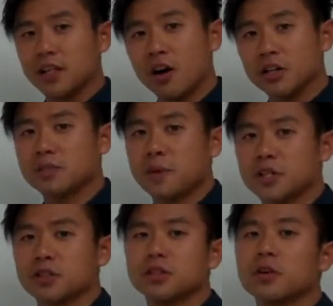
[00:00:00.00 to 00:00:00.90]
It all
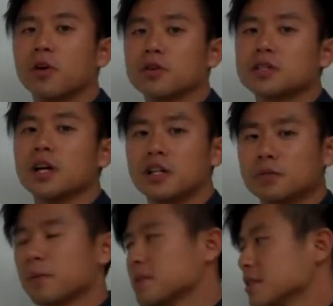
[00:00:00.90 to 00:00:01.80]
depends on your goals and your
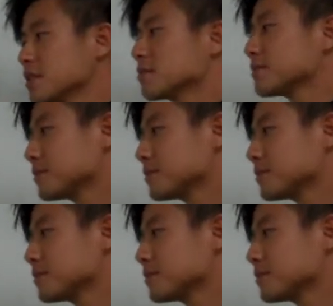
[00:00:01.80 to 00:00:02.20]
purposes.